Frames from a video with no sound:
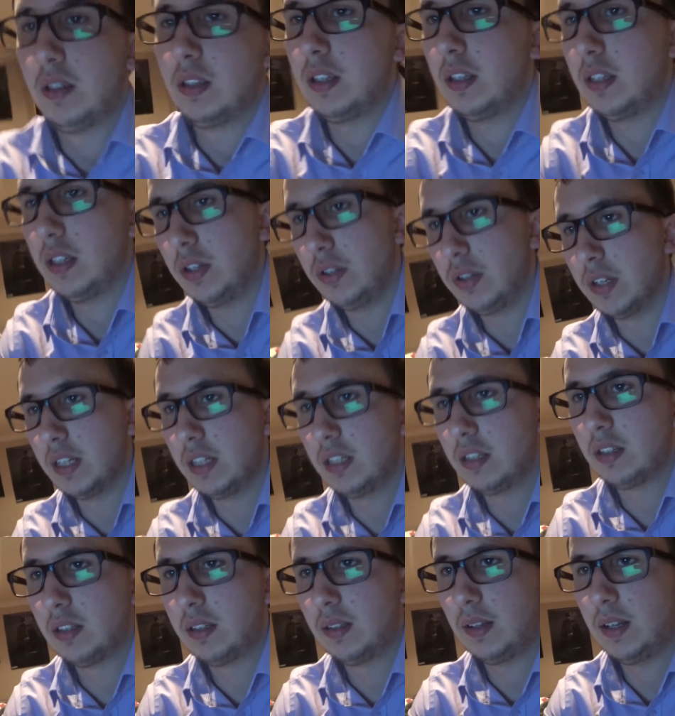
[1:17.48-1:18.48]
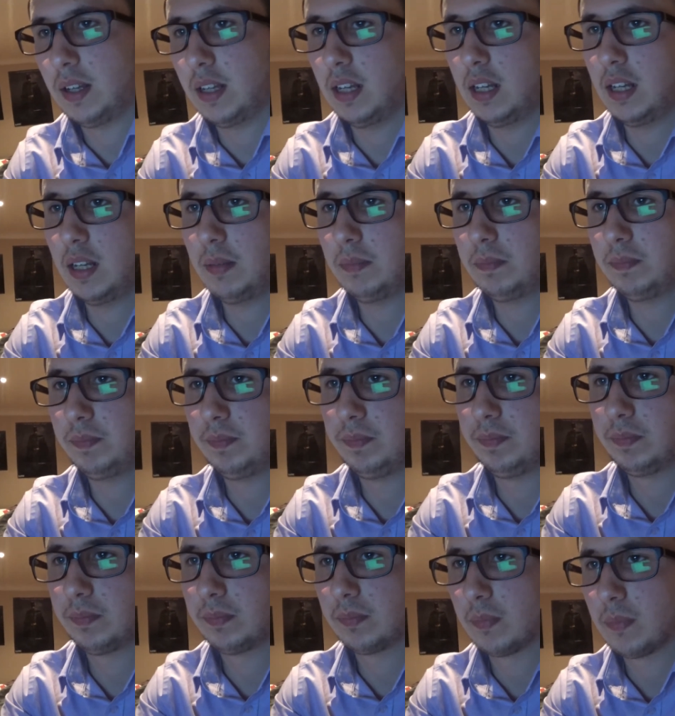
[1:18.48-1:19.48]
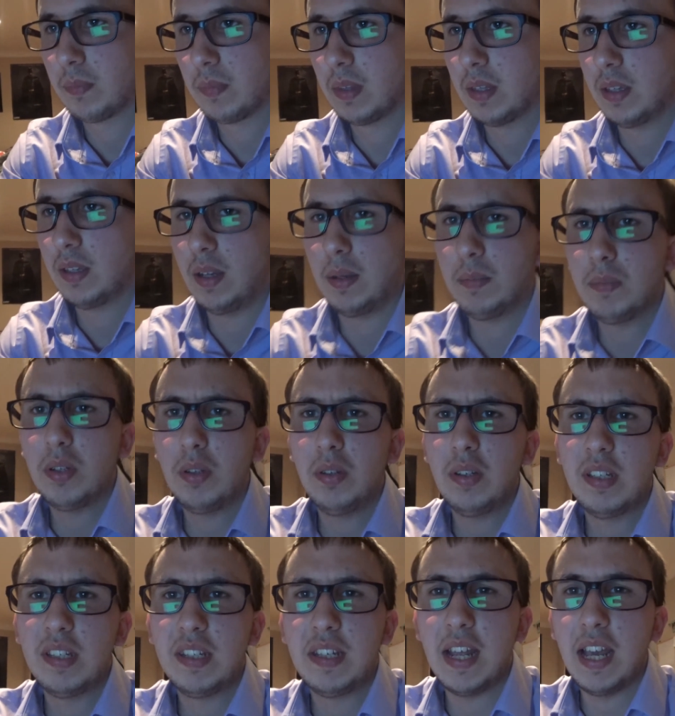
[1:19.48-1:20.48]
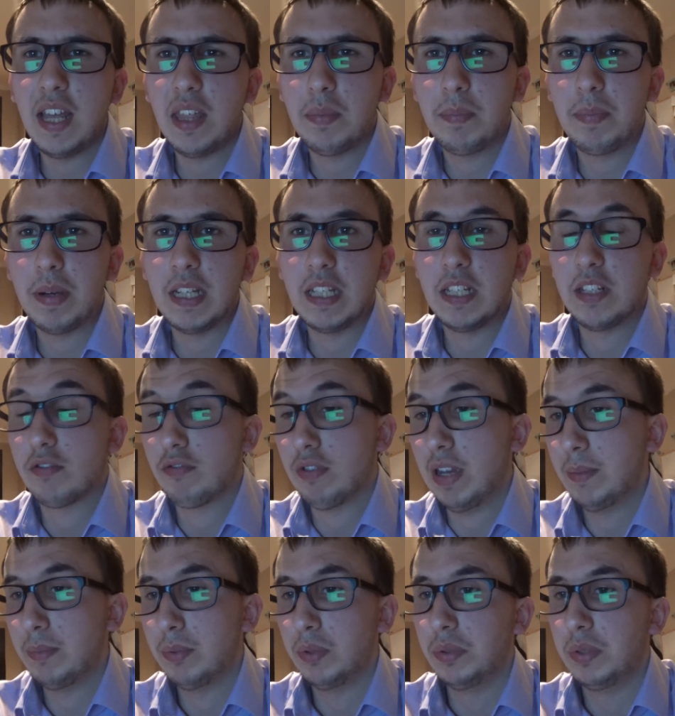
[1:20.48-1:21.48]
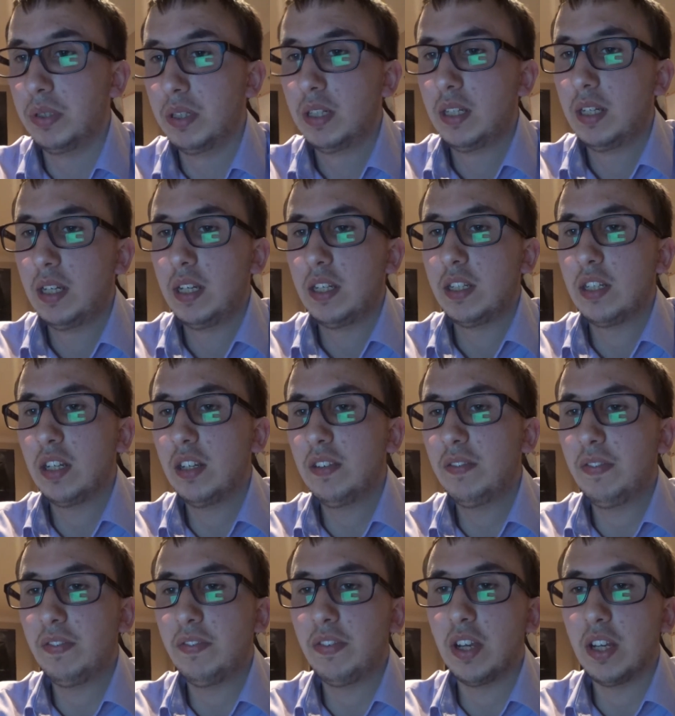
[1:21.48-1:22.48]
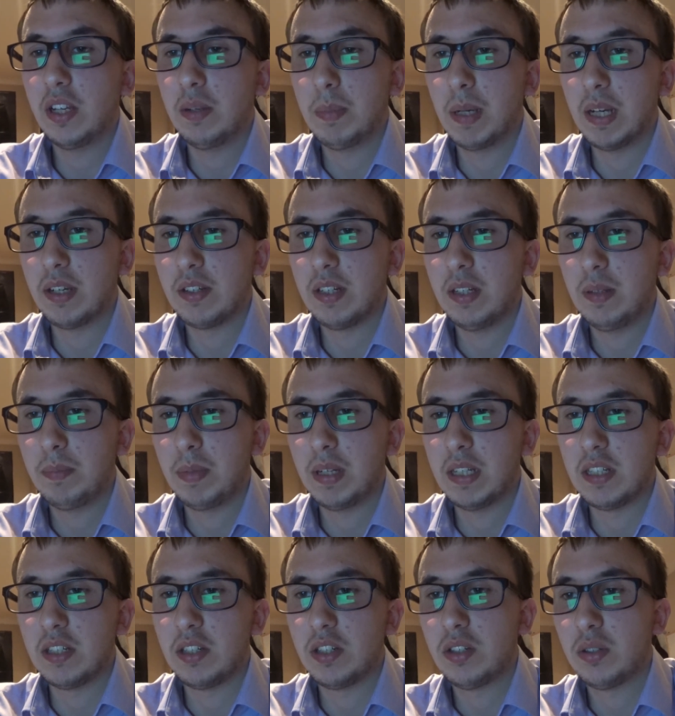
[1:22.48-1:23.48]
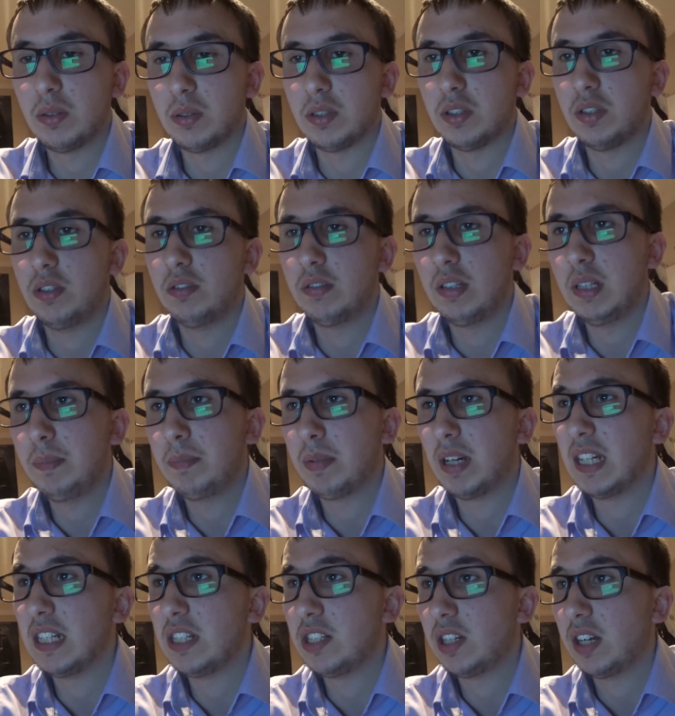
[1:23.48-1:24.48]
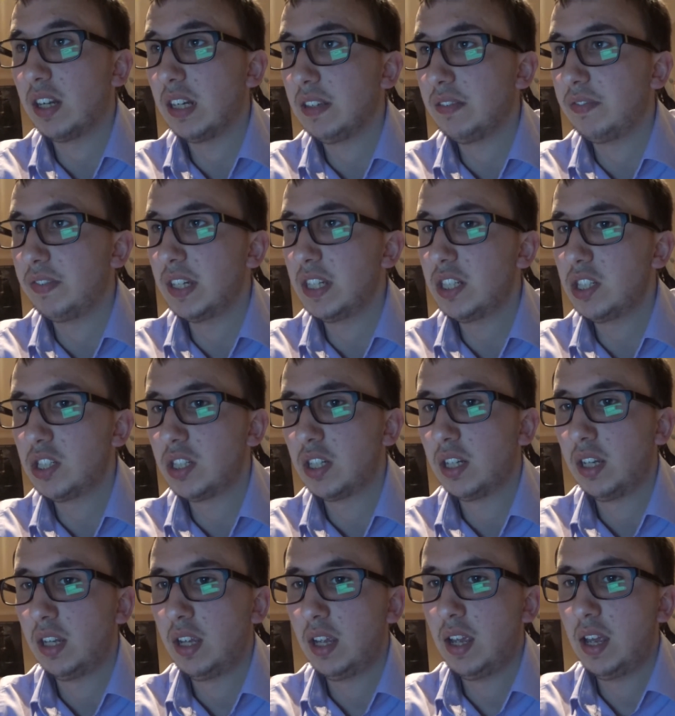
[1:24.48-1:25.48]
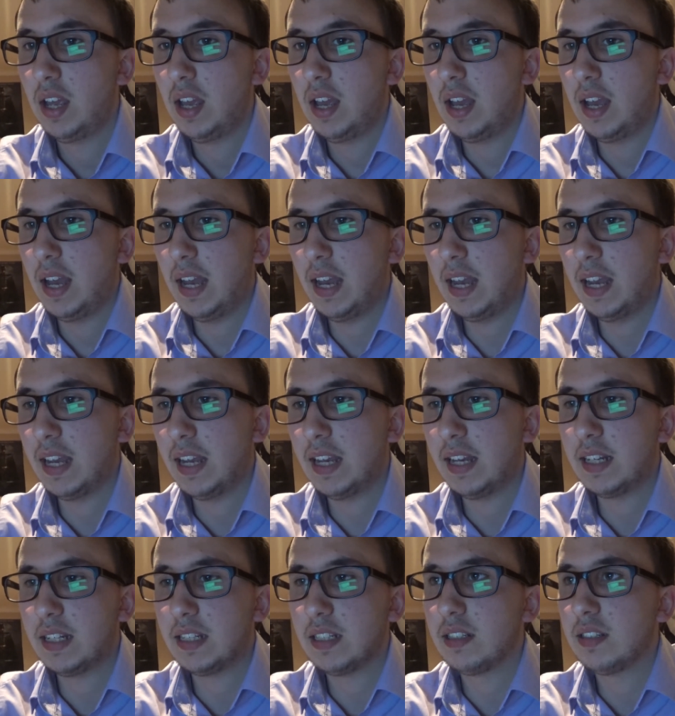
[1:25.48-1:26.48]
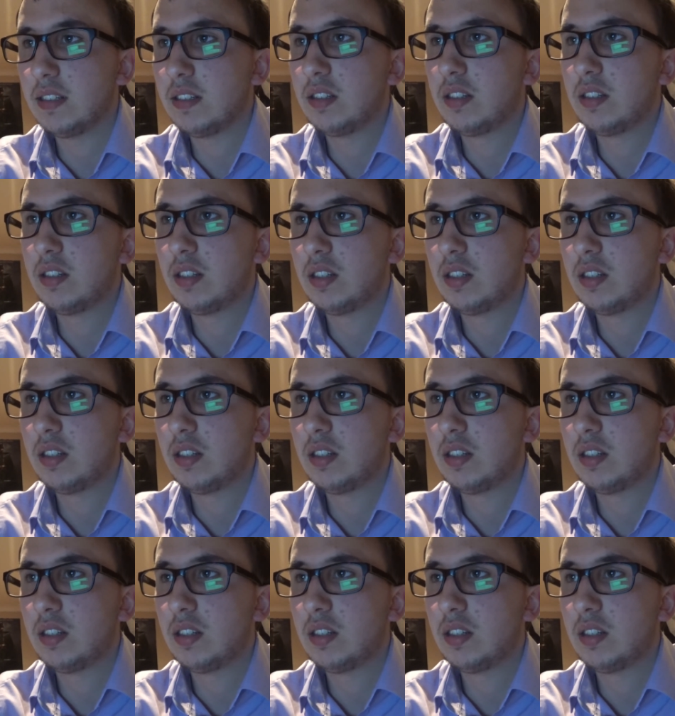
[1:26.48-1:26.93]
uni. Um, I'm doing Death by Scrabble. Don't know if you've heard about it, but it's a short story by Charlie Fish. And